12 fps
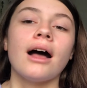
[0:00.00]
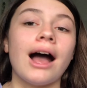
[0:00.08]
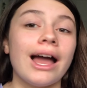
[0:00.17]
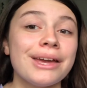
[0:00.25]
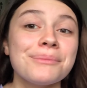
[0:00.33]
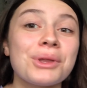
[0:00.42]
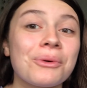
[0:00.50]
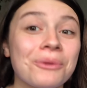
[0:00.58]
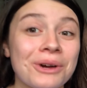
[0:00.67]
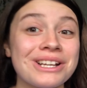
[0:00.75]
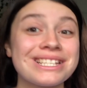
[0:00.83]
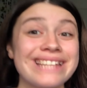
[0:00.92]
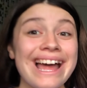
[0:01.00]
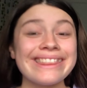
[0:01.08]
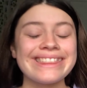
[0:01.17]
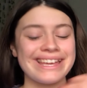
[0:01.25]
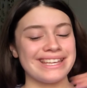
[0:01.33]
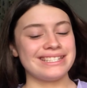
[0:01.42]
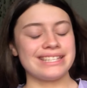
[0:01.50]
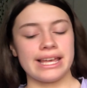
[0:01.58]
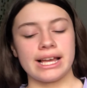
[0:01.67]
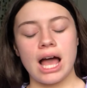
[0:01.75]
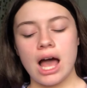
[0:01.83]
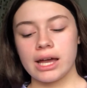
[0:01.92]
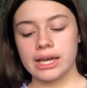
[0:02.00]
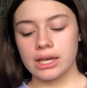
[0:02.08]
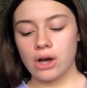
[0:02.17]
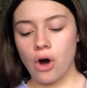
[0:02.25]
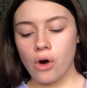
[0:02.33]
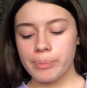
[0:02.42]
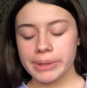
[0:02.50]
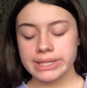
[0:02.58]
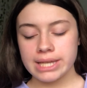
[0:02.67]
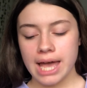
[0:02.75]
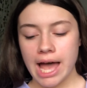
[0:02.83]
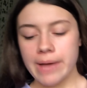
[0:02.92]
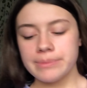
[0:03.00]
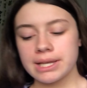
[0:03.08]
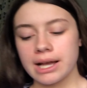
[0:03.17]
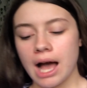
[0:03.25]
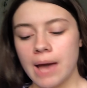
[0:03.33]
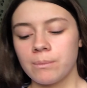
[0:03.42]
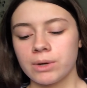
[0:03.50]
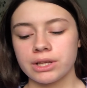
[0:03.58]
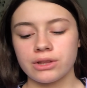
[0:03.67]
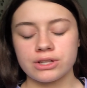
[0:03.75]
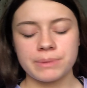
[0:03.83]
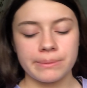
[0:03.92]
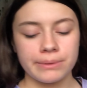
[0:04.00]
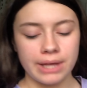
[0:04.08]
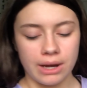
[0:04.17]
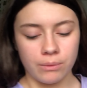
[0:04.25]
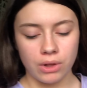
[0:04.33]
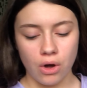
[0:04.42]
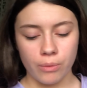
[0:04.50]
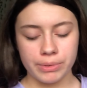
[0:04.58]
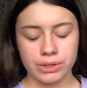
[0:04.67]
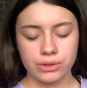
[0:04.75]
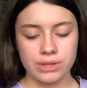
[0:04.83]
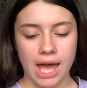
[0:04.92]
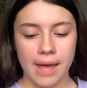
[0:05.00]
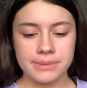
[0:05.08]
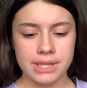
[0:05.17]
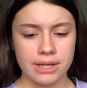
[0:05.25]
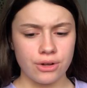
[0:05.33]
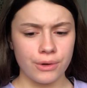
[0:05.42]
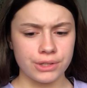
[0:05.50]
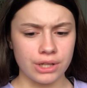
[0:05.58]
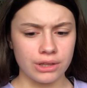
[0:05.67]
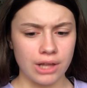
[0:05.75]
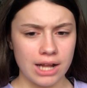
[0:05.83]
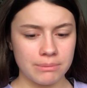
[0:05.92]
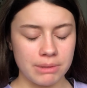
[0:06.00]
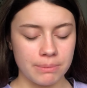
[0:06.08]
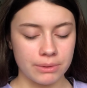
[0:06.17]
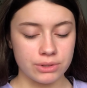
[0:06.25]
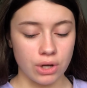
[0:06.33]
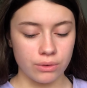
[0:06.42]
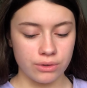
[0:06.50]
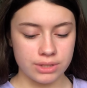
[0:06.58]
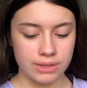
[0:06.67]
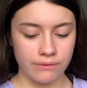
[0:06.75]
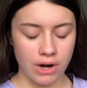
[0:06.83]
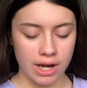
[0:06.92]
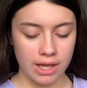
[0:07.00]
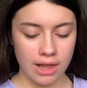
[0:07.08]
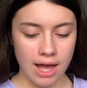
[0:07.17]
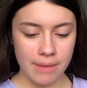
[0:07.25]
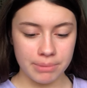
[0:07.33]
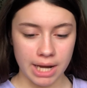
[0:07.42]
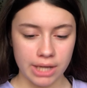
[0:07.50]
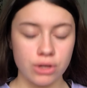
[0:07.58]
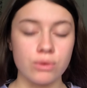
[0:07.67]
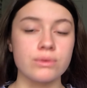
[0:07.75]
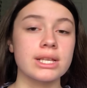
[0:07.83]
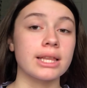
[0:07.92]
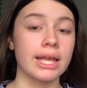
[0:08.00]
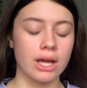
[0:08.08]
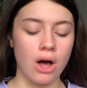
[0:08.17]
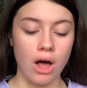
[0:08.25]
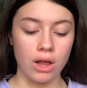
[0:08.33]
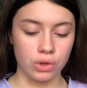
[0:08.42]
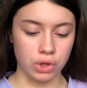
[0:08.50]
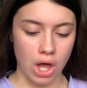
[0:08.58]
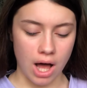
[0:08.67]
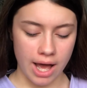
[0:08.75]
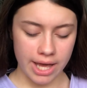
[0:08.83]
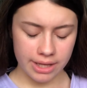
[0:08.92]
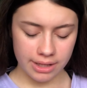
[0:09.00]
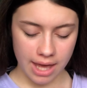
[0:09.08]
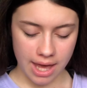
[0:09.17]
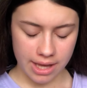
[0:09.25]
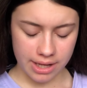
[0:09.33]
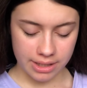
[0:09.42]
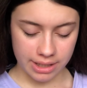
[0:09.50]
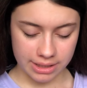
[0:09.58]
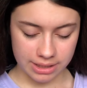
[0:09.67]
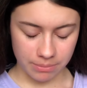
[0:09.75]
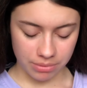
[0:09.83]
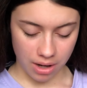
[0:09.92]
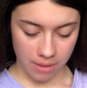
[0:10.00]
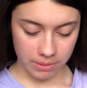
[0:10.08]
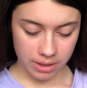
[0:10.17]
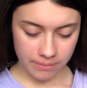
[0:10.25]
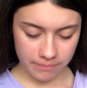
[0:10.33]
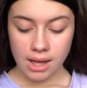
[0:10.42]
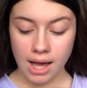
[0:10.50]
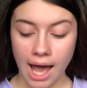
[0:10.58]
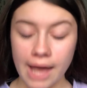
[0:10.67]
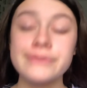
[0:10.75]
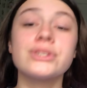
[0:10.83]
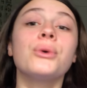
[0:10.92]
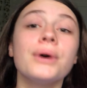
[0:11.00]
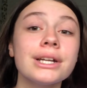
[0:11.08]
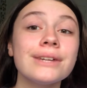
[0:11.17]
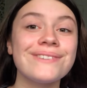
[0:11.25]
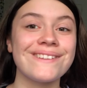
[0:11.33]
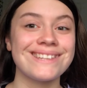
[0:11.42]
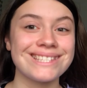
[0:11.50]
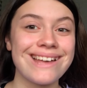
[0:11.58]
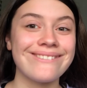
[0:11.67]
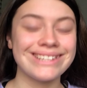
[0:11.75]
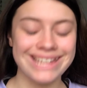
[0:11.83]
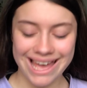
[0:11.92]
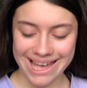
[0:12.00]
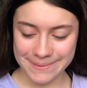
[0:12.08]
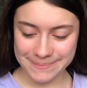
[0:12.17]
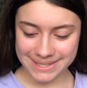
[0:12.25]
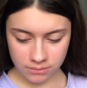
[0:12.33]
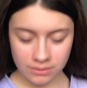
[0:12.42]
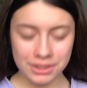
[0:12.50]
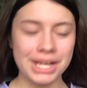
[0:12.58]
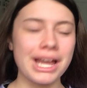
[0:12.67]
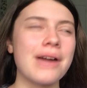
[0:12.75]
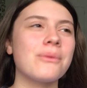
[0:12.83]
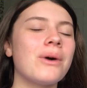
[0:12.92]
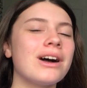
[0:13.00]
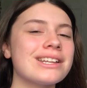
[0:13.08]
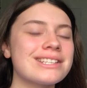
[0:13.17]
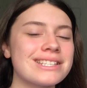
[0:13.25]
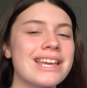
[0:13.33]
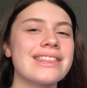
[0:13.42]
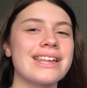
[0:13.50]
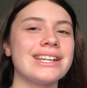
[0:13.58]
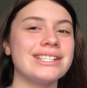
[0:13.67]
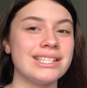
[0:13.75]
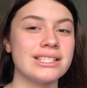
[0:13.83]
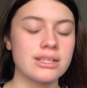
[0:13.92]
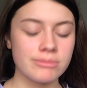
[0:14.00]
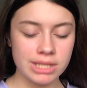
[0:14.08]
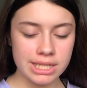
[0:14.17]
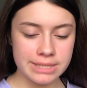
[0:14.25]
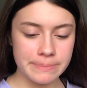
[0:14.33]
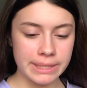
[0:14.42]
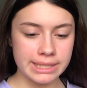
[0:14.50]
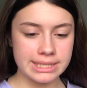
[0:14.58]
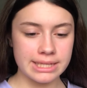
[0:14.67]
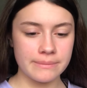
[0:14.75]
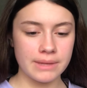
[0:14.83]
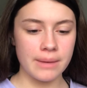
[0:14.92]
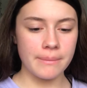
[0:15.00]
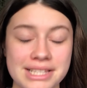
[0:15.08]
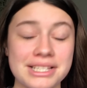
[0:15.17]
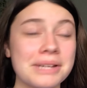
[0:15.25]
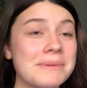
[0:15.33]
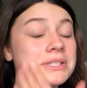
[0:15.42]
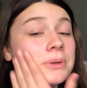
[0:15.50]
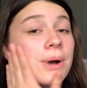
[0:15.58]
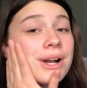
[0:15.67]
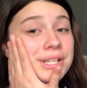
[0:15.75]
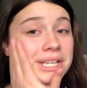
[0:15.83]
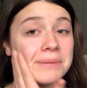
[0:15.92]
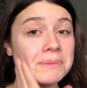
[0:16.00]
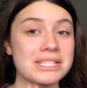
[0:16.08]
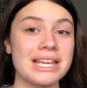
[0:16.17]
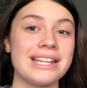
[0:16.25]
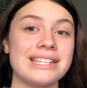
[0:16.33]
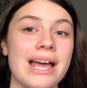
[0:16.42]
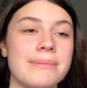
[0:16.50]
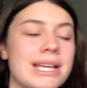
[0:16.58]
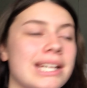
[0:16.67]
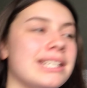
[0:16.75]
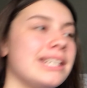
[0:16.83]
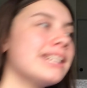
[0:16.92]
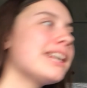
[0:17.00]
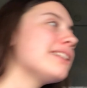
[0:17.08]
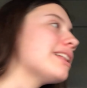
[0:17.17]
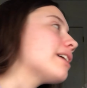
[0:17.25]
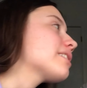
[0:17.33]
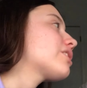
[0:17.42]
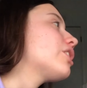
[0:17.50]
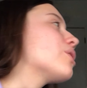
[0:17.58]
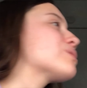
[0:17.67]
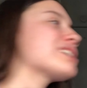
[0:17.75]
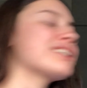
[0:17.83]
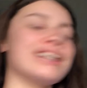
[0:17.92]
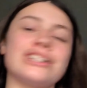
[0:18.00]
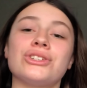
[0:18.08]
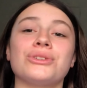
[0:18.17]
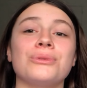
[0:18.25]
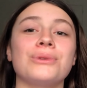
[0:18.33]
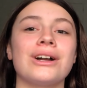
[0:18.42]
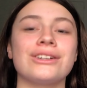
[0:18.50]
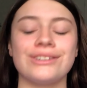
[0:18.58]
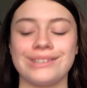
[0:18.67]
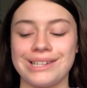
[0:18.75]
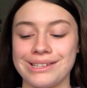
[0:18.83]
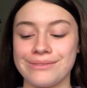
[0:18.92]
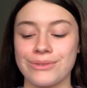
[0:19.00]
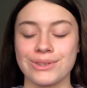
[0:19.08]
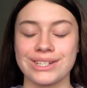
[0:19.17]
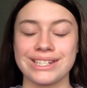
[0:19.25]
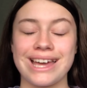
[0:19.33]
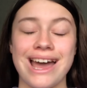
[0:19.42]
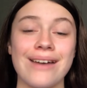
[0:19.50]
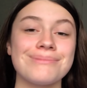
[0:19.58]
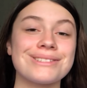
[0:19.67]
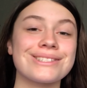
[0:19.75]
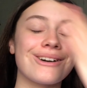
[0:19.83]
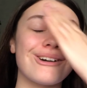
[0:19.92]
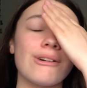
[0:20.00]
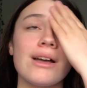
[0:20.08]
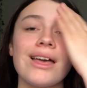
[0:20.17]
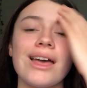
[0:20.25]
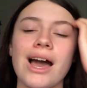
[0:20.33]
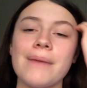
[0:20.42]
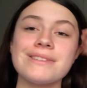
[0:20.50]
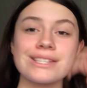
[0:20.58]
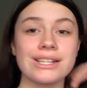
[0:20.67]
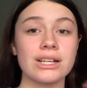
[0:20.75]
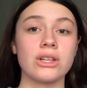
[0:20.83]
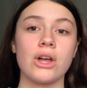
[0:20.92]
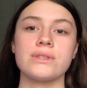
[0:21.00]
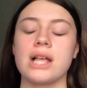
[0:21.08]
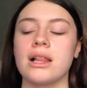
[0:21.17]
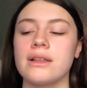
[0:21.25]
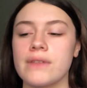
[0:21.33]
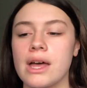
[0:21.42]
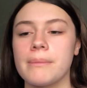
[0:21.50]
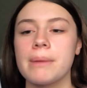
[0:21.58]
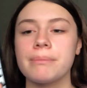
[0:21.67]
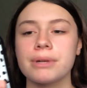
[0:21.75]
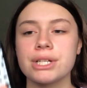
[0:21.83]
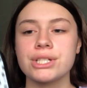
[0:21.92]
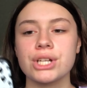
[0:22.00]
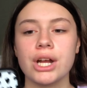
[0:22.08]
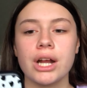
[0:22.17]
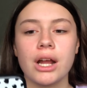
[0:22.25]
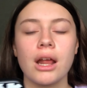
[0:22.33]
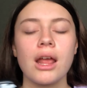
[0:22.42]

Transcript: I am the worst at this. Like, I open tabs. Like, I'm one of those people that will open new tabs. I know a lot of people don't use Safari a lot, but I use it like a lot, and it's a problem. I have 257 tabs. Like, I want to say that I need some of these, but at the same time, it's going to be too hard to keep the 10 tabs I need and closing like 240 tabs. So I'm just going to close all of them. I'm pretty sure